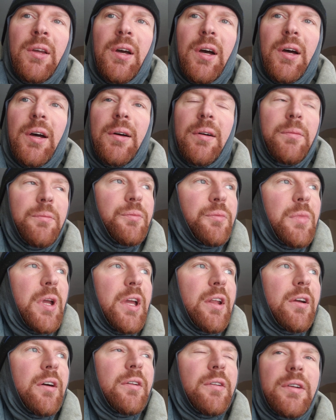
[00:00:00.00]

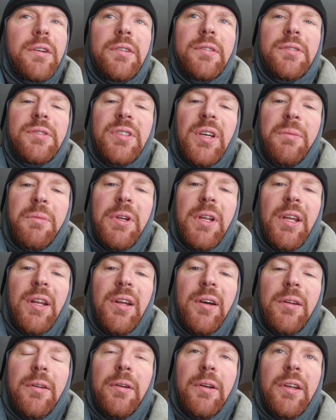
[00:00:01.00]
800 Summit
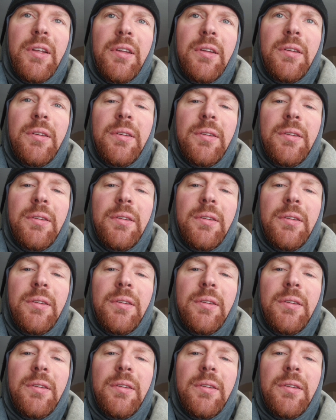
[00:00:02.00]
800.